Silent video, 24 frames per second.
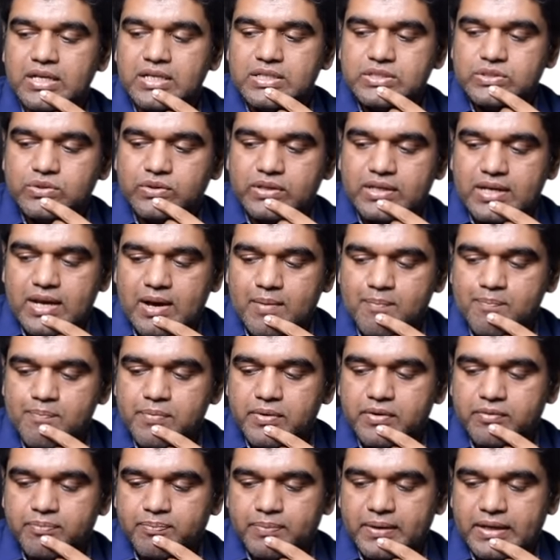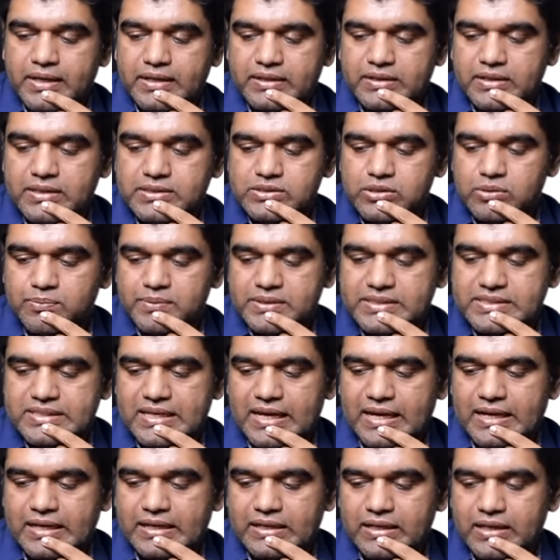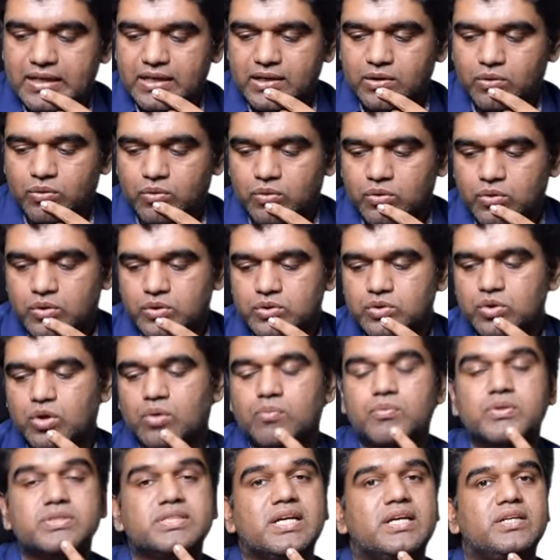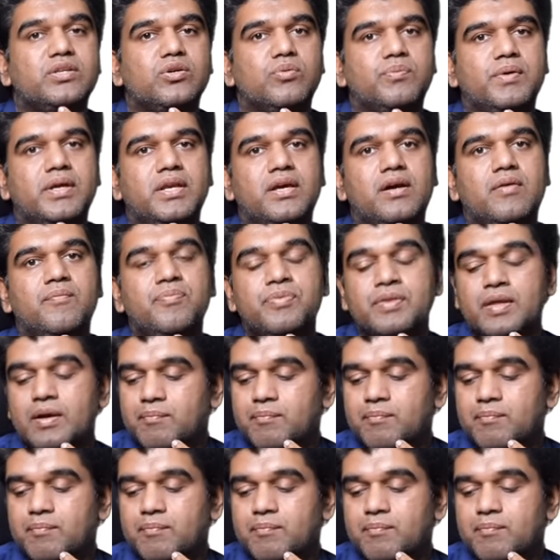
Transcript: So the number of platelets will be slightly low, thrombocytopenia.